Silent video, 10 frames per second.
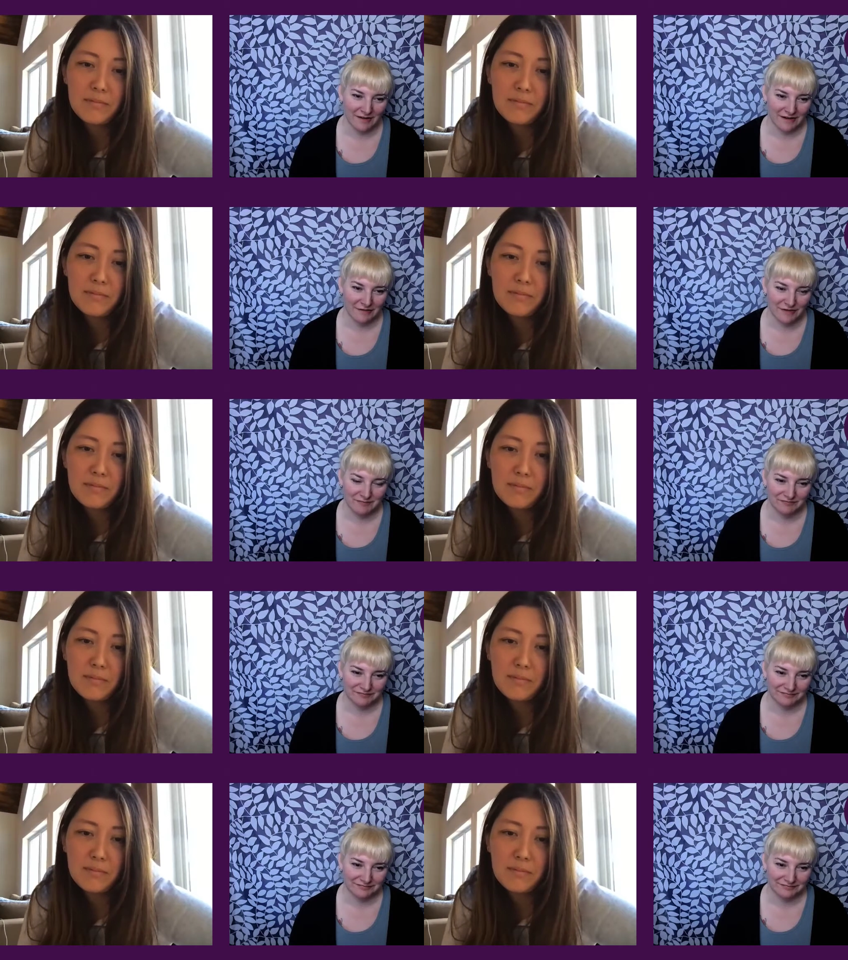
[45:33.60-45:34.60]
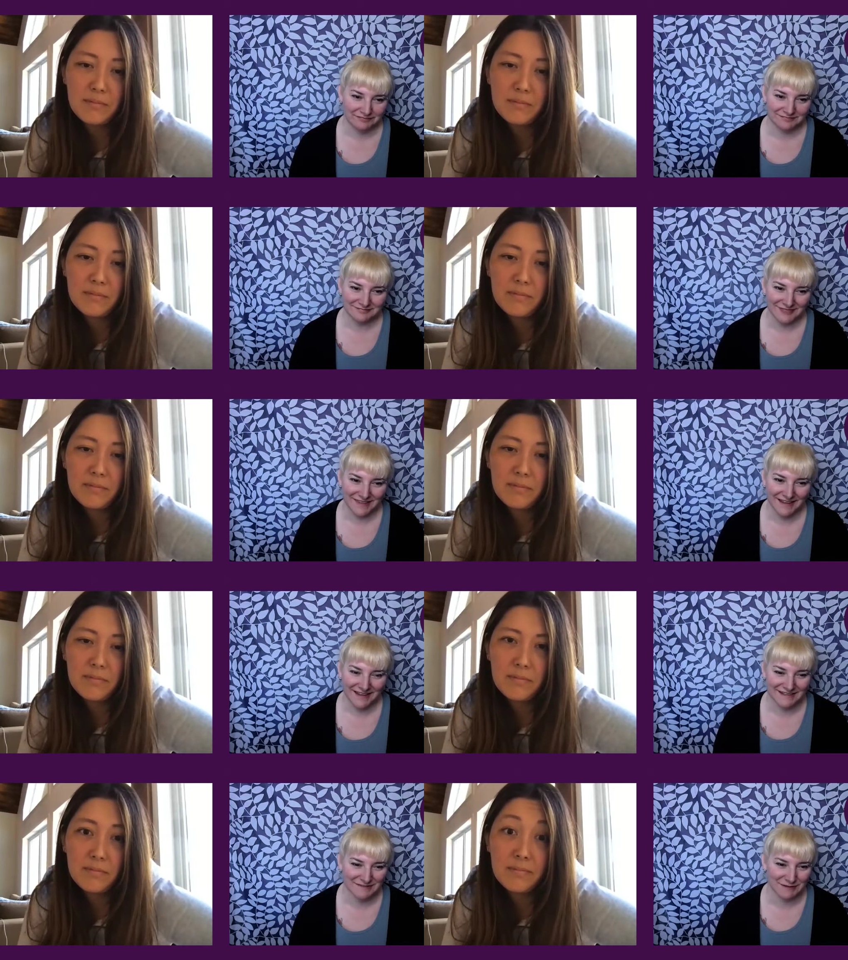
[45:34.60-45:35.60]
Speaker 1: enough.
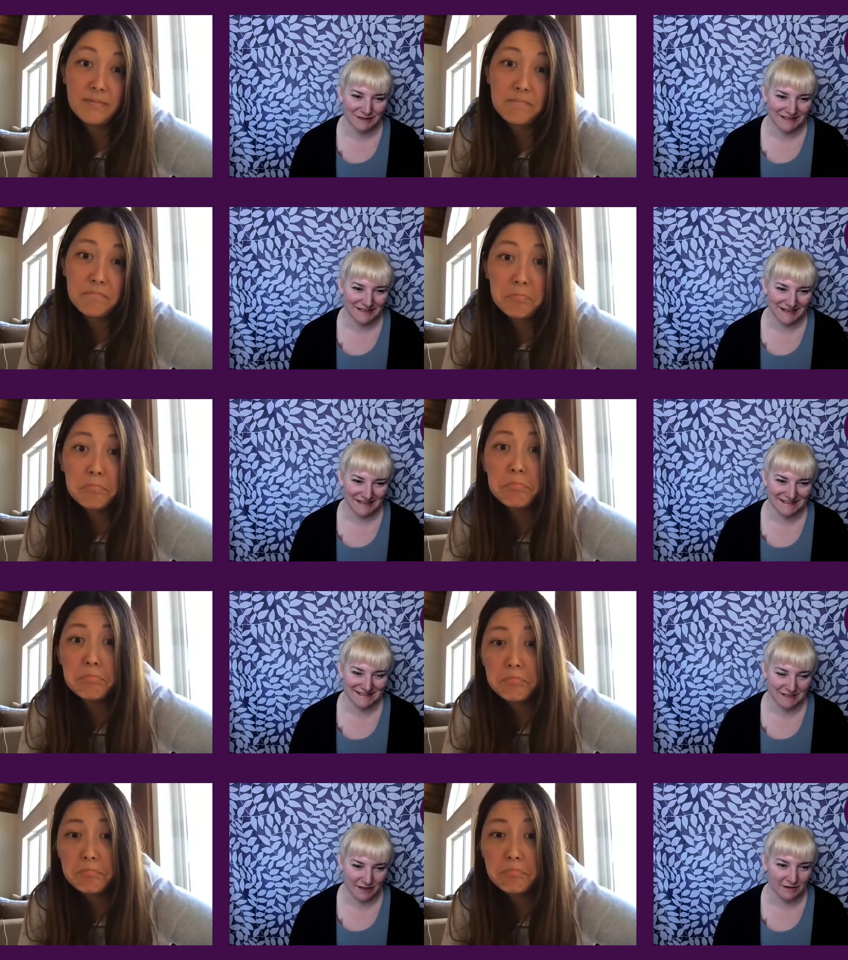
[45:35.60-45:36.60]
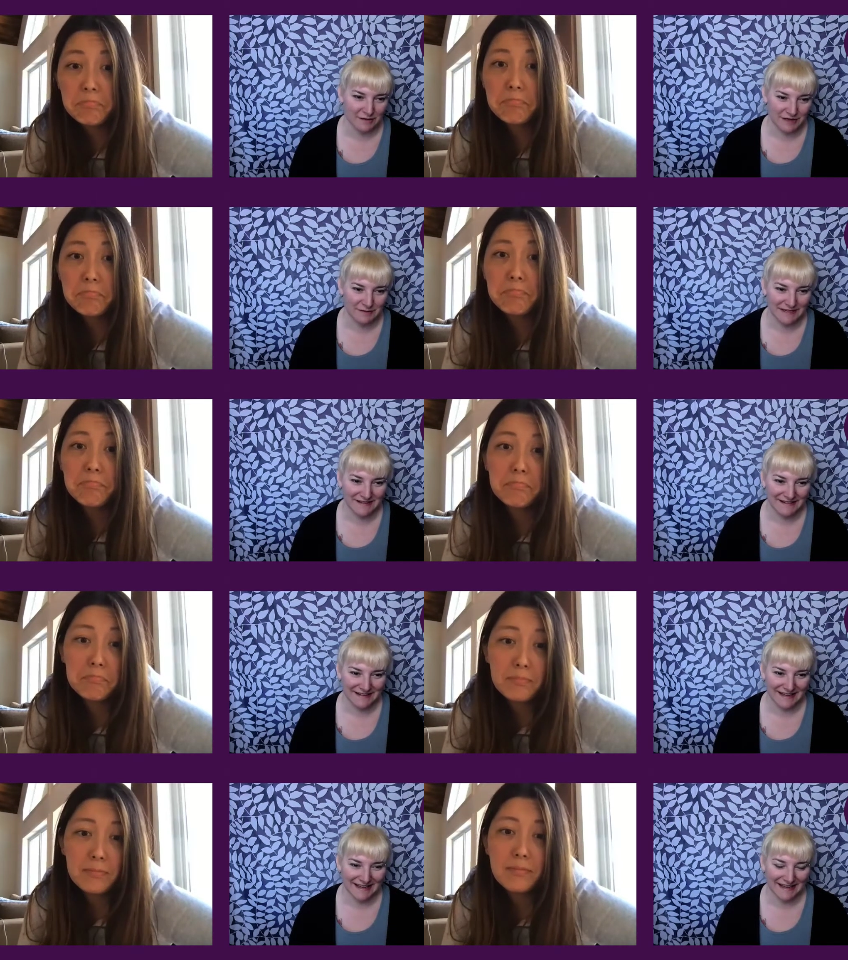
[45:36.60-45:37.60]
And it really like stuck with
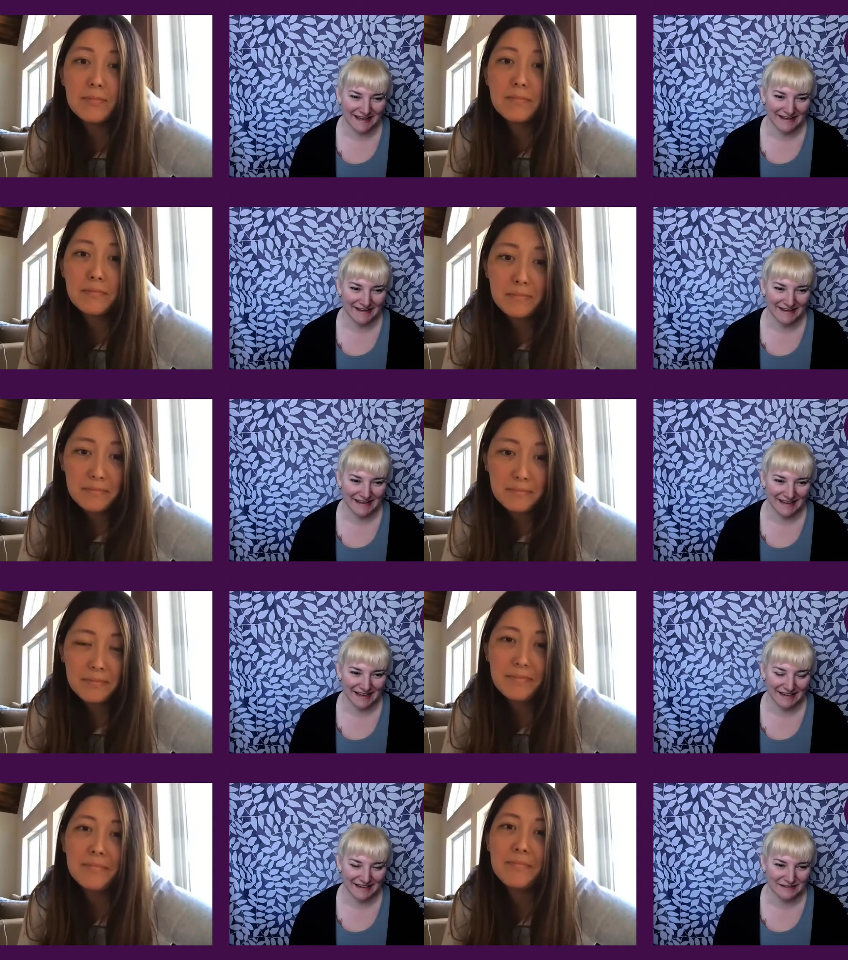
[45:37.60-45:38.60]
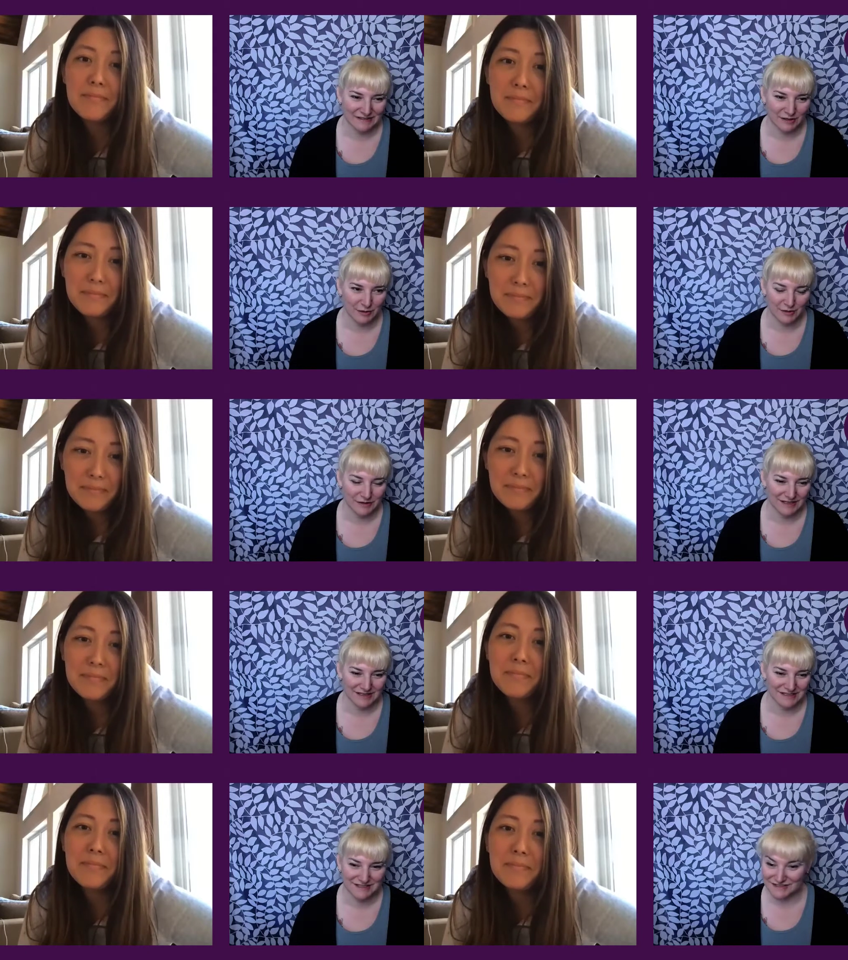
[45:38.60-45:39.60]
me. And I totally
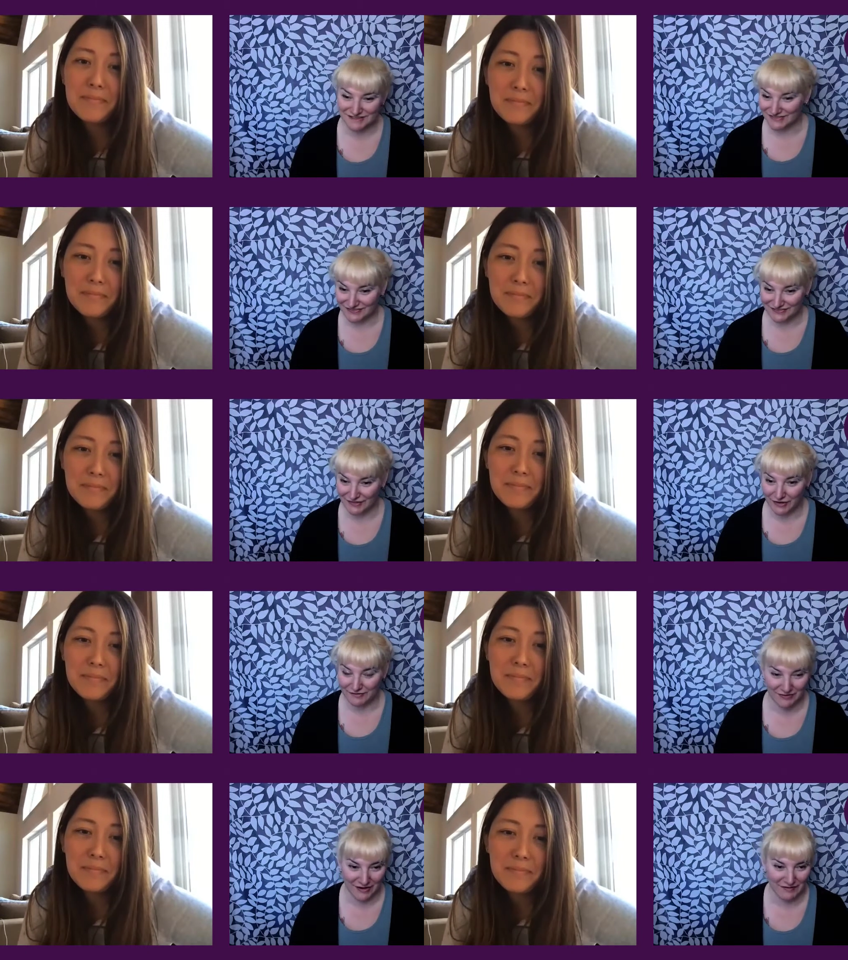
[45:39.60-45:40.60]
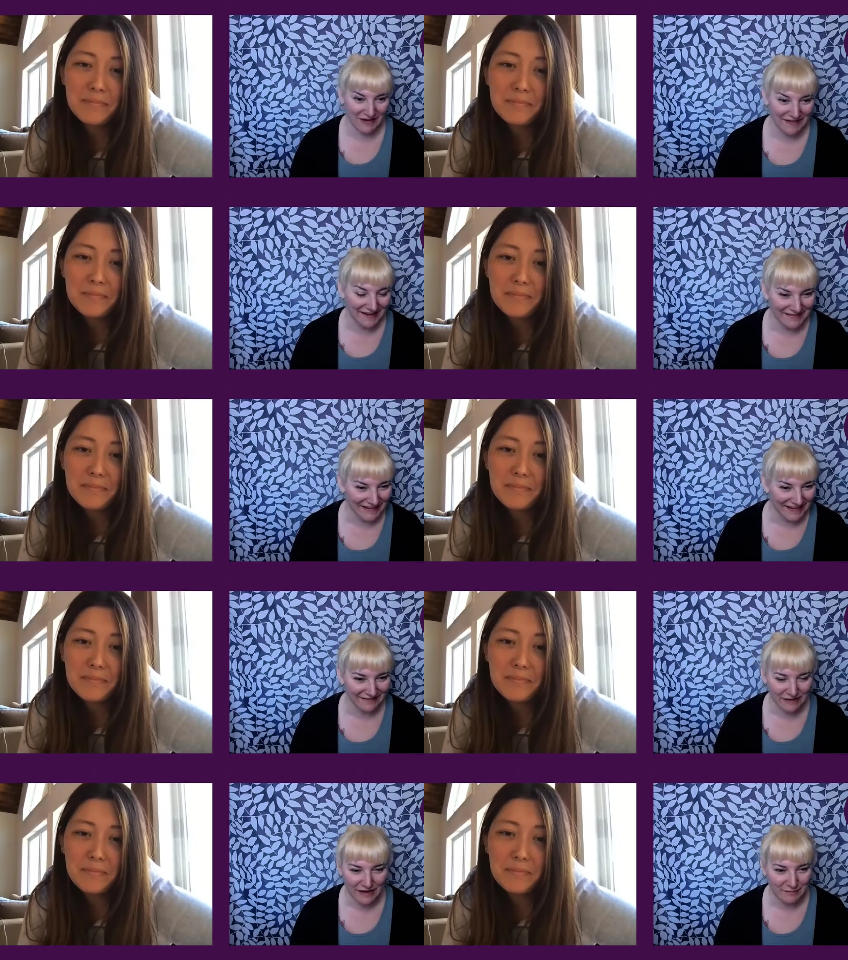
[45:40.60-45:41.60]
just think about that like
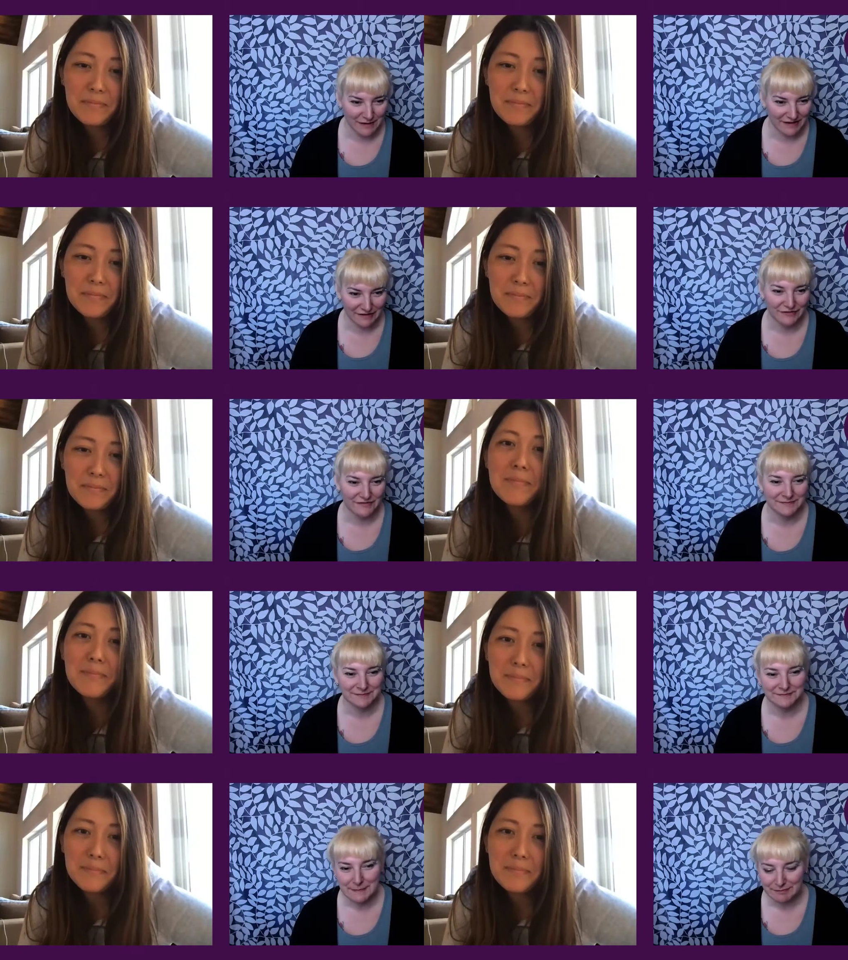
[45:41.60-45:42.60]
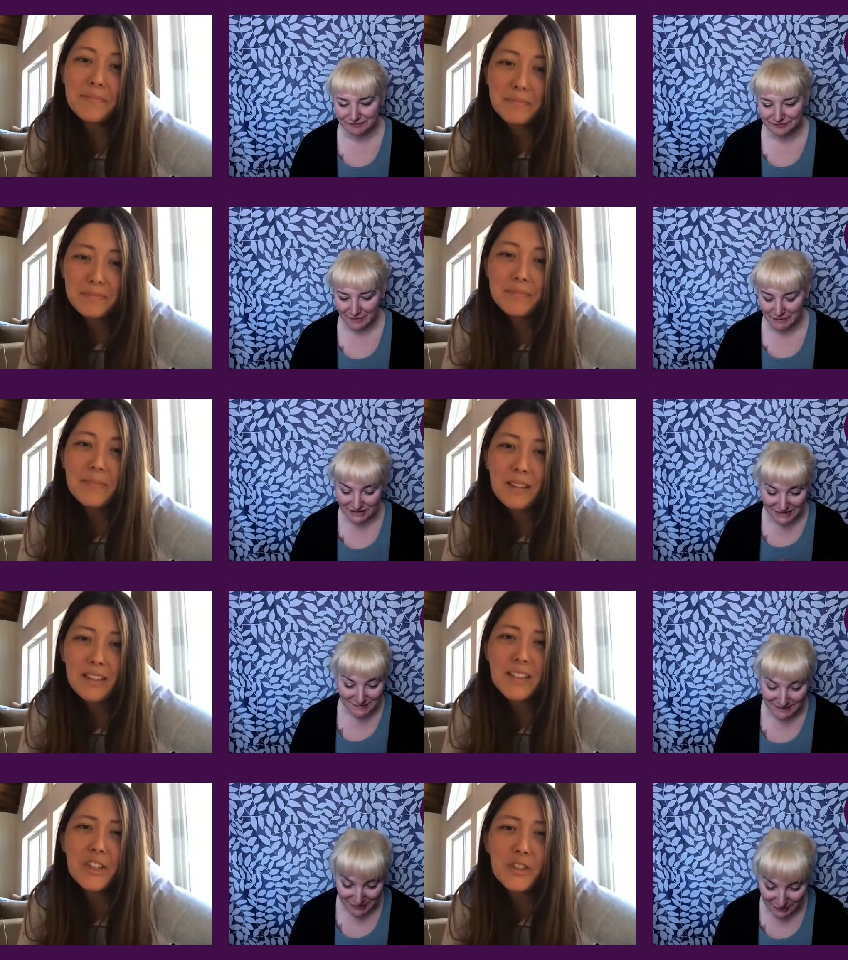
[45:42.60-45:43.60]
every day of my life. Which
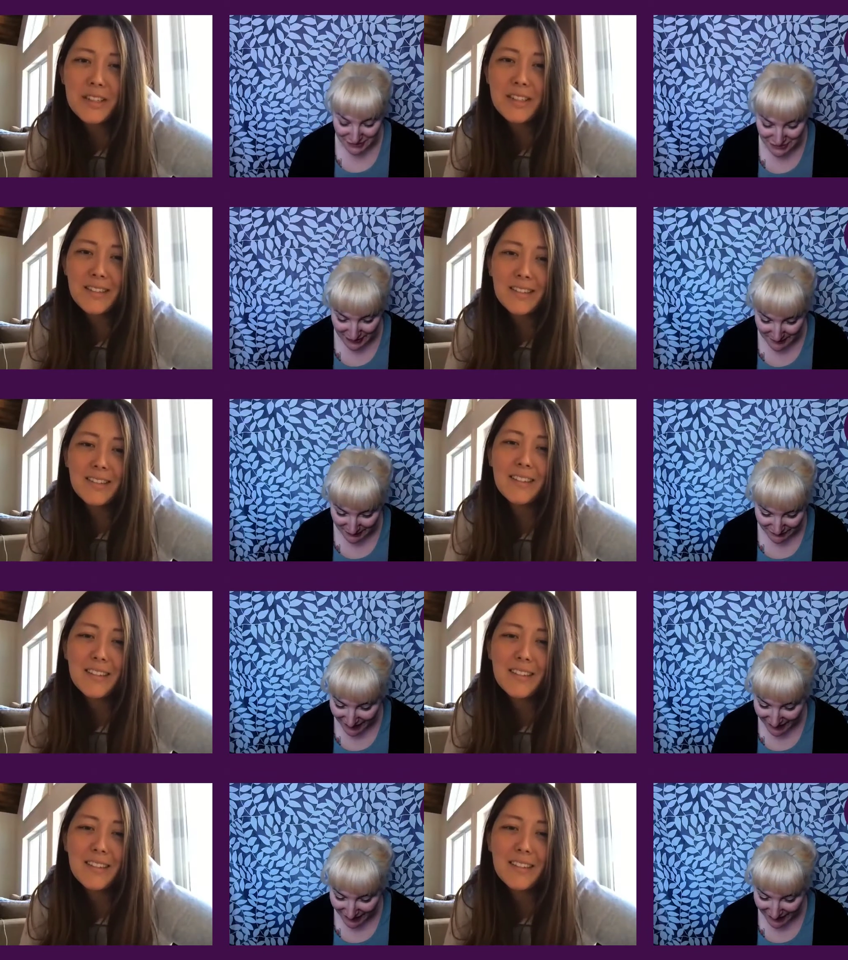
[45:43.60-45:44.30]
leads me to question number